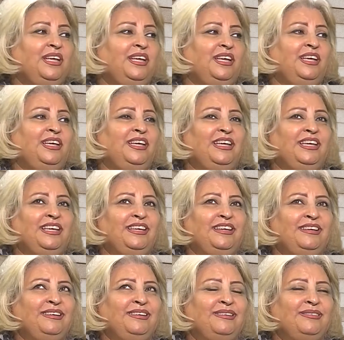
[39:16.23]

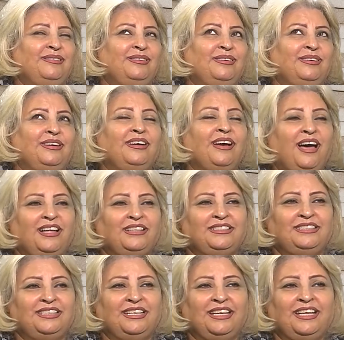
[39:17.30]

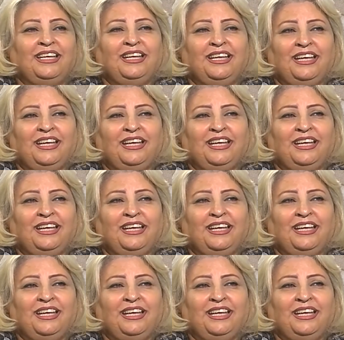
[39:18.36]
God